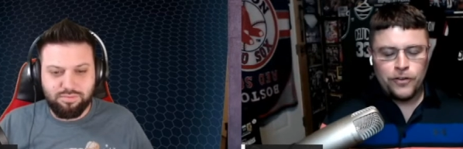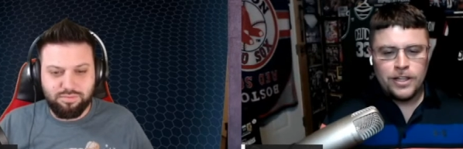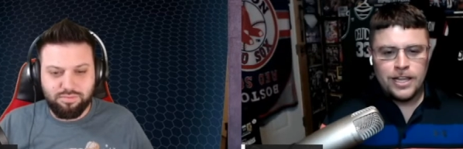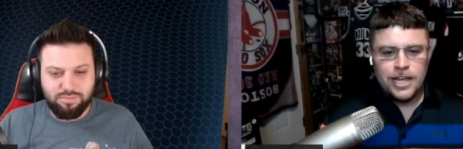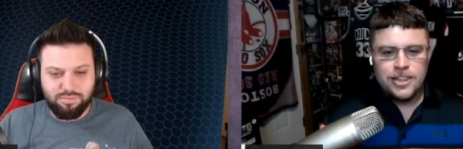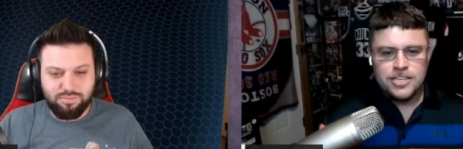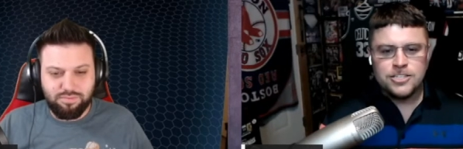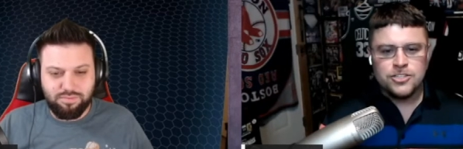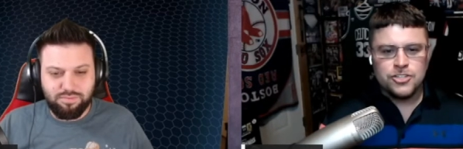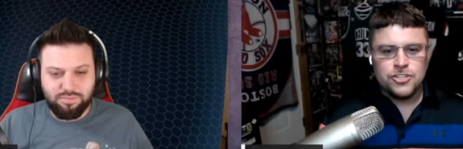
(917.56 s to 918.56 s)
Speaker 1: you feel
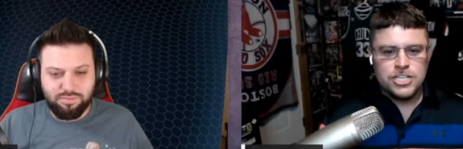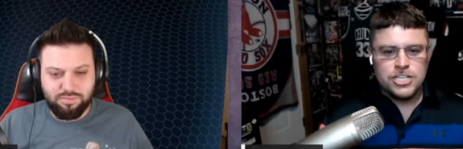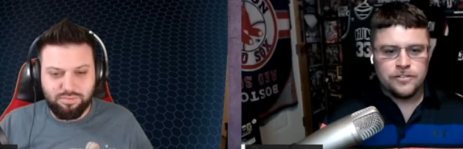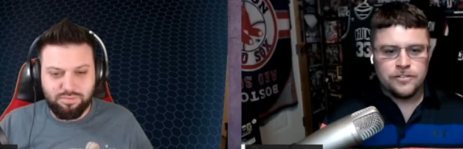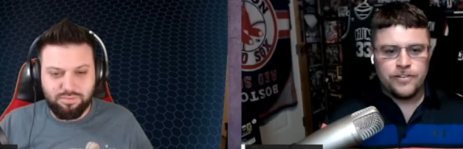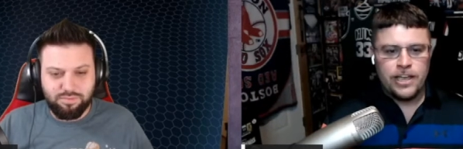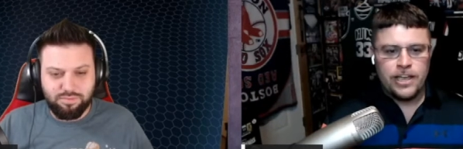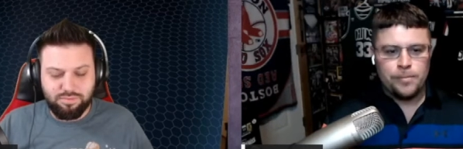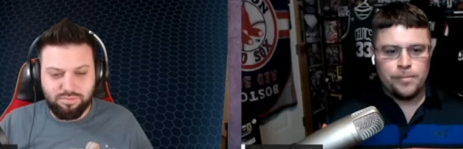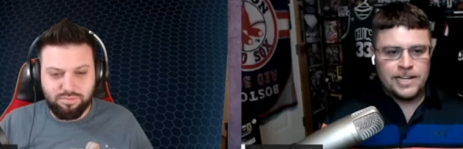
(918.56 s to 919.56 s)
like this is just a fight
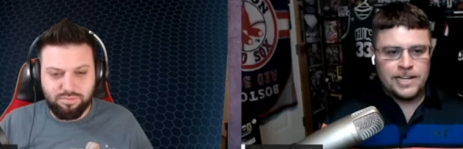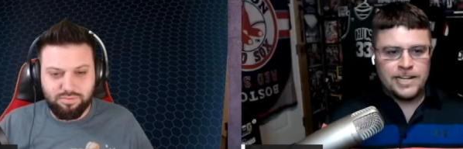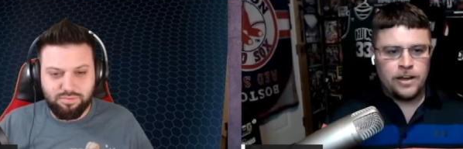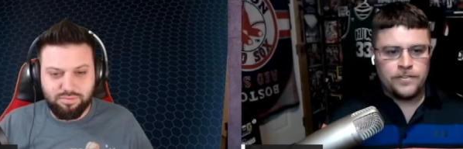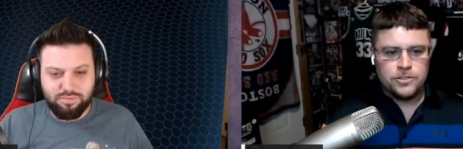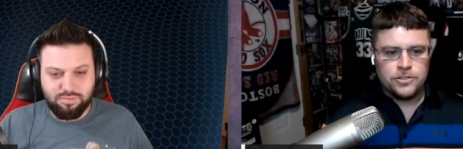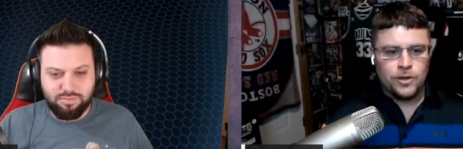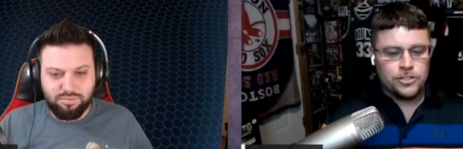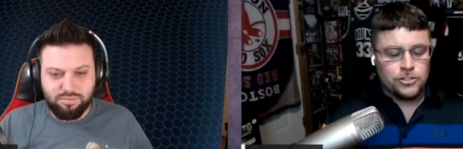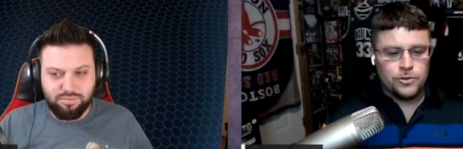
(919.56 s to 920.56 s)
where Maximov
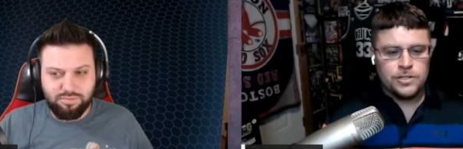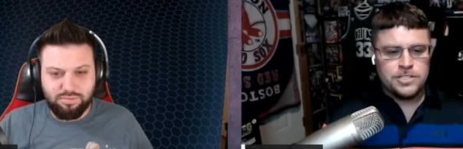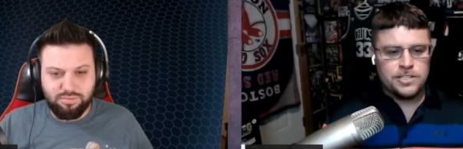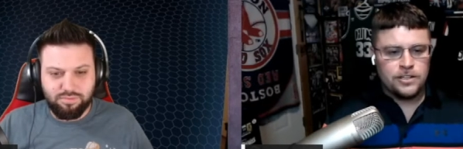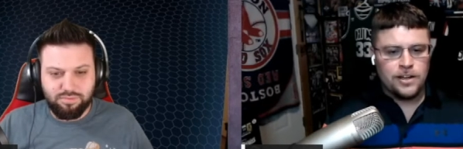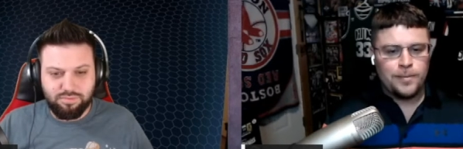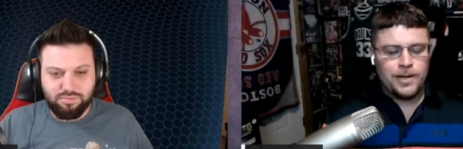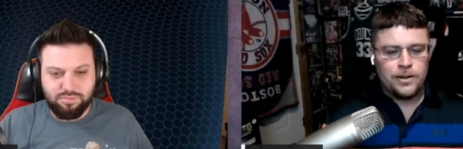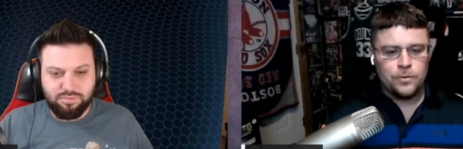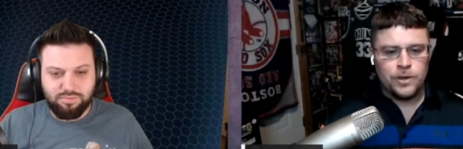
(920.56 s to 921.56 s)
is going to do his thing,
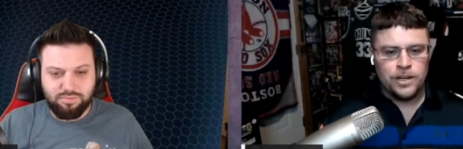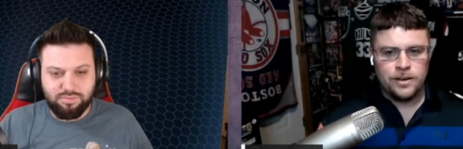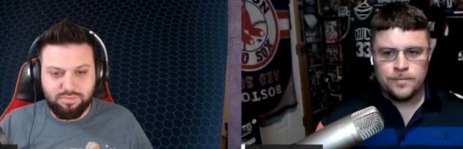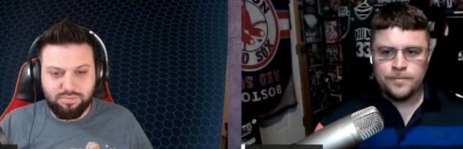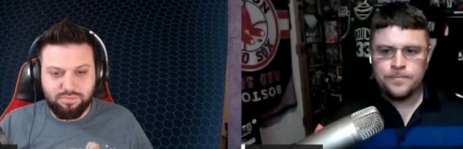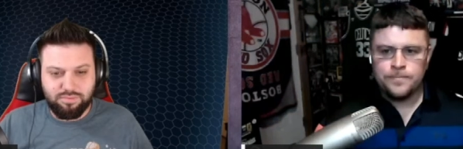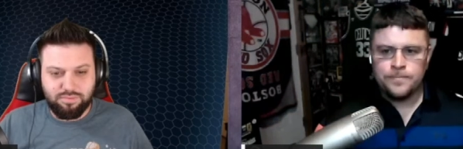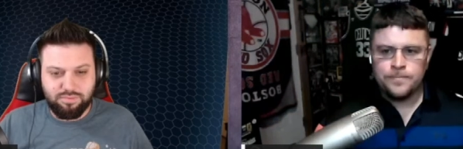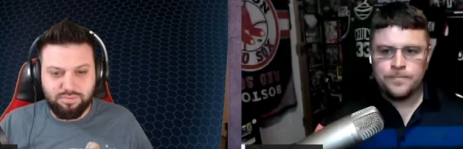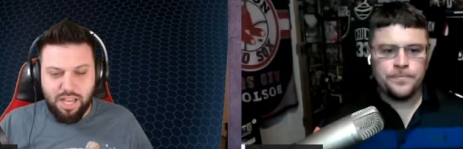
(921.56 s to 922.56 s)
dominate, and win?
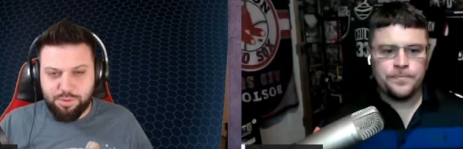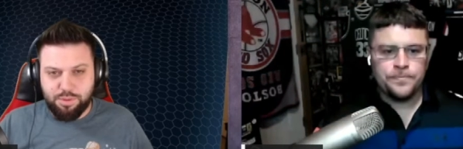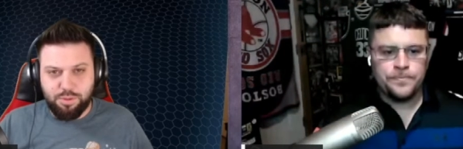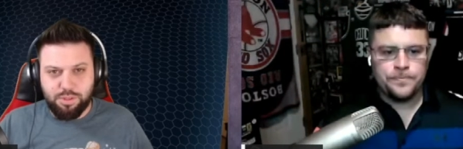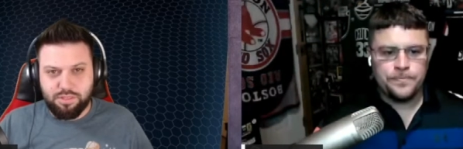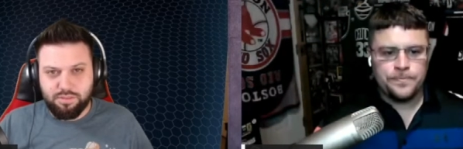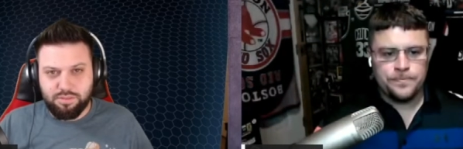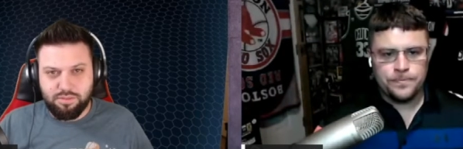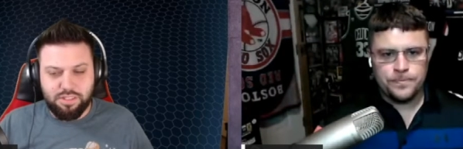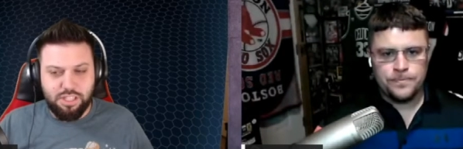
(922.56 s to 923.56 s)
Absolutely.
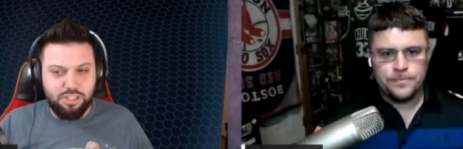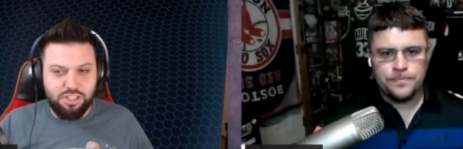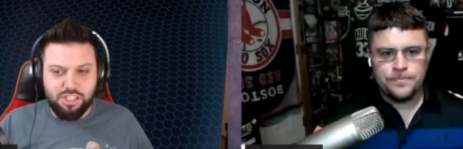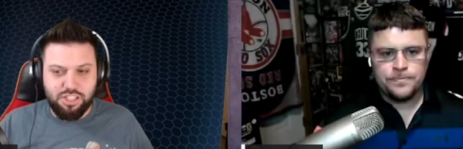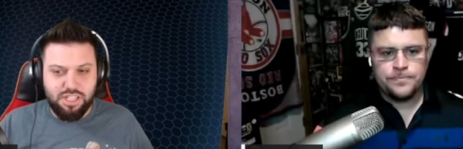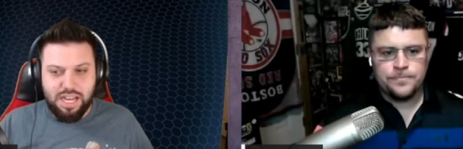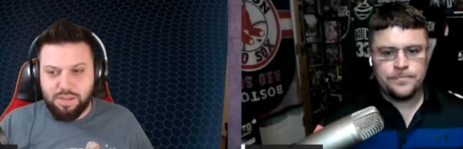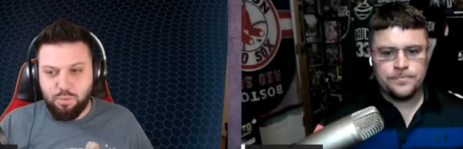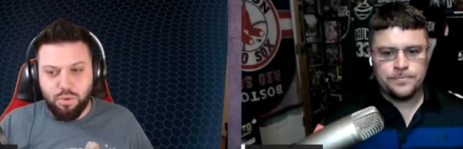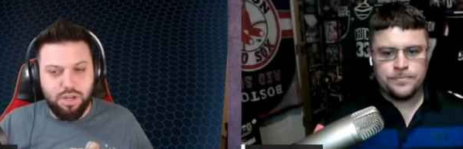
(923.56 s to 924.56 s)
Speaker 2: There's just I
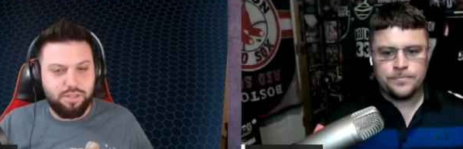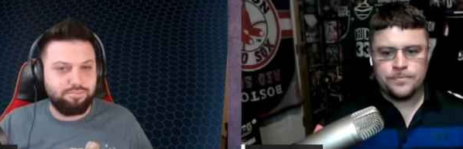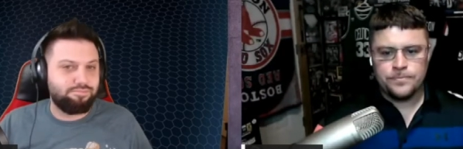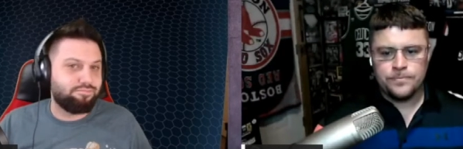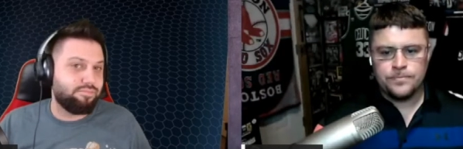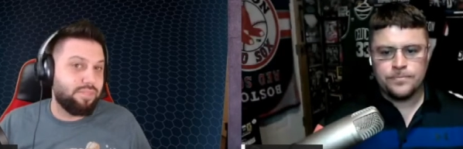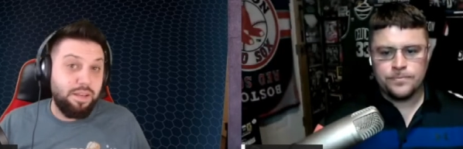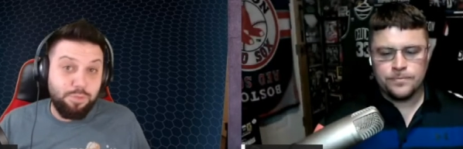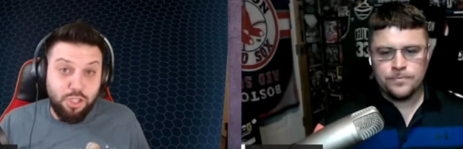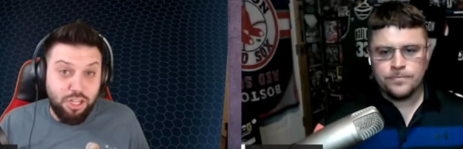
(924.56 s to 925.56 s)
what
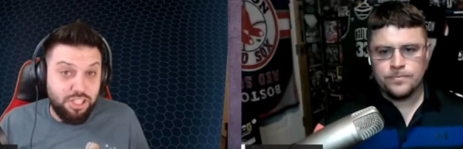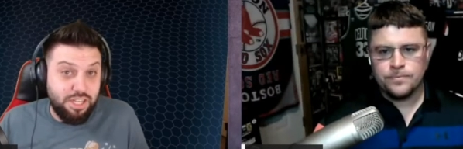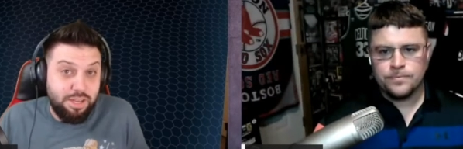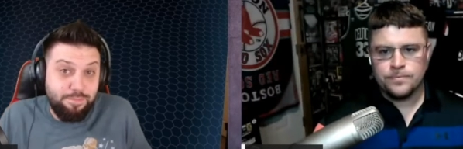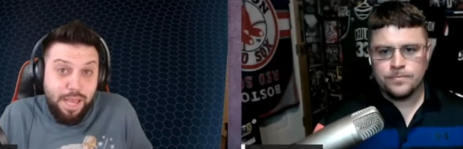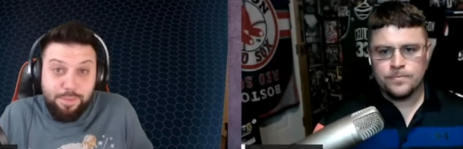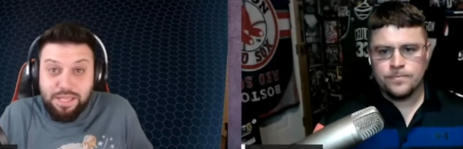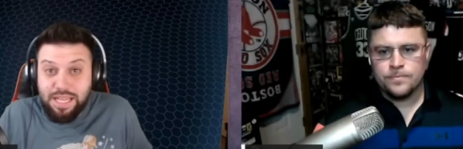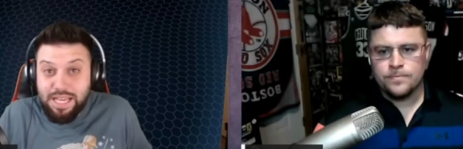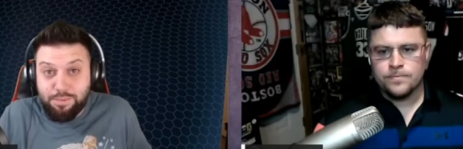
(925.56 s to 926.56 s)
Petroski can maybe
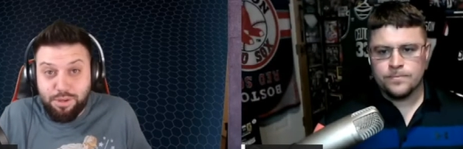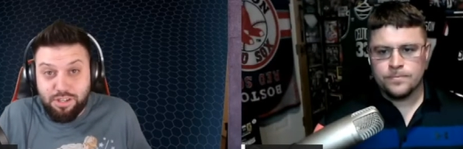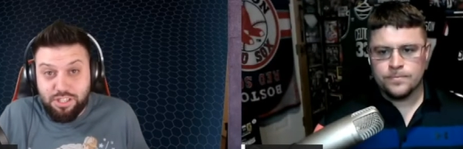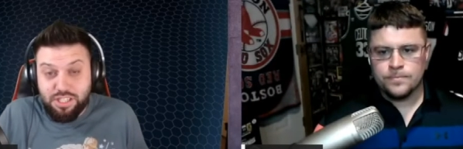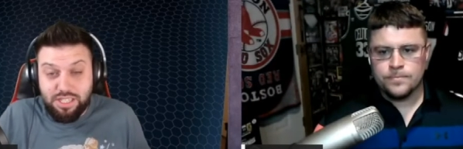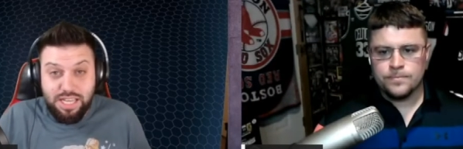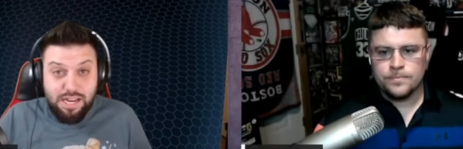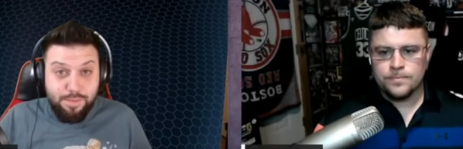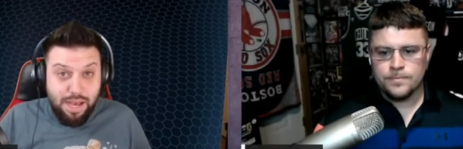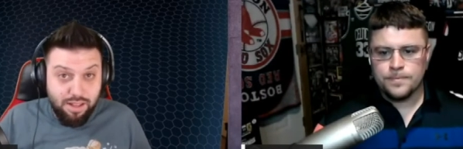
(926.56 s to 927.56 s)
land a punch and get
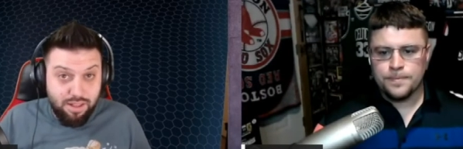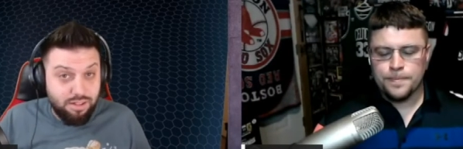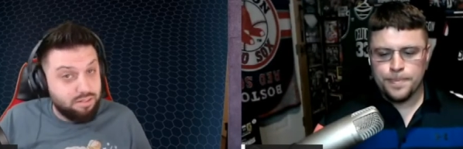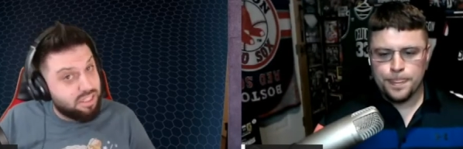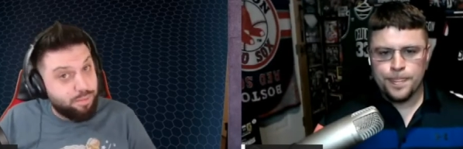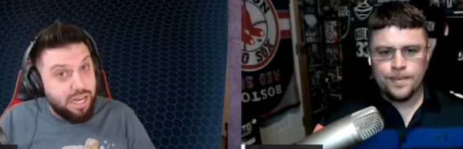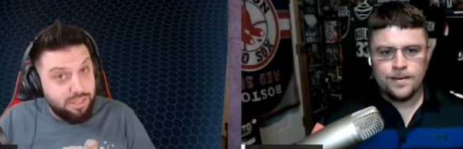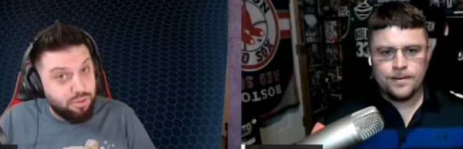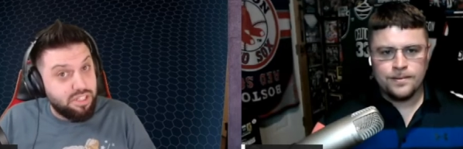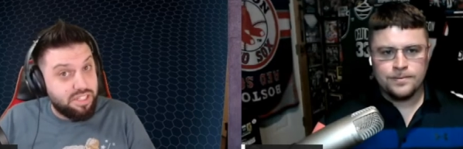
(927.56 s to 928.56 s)
him out of there. It's
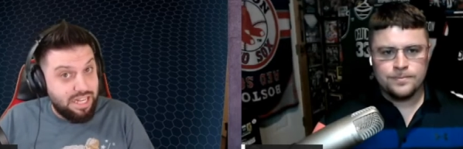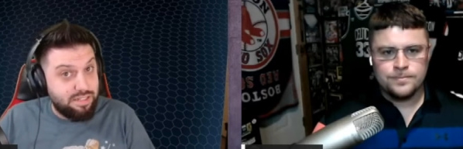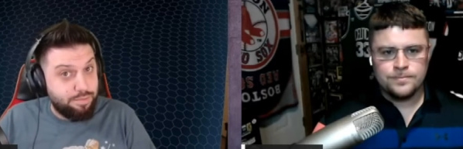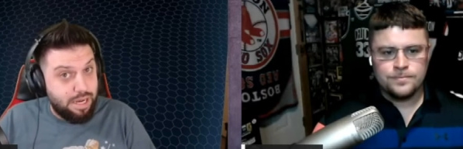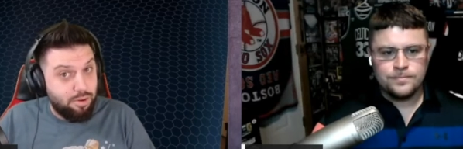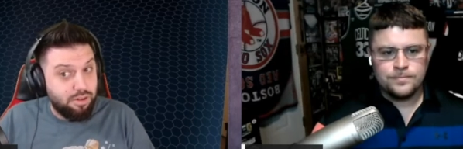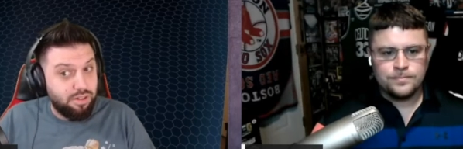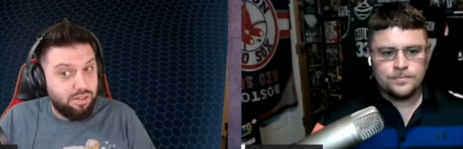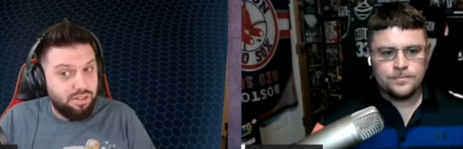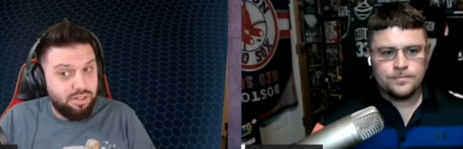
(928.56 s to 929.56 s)
possible he's got some power.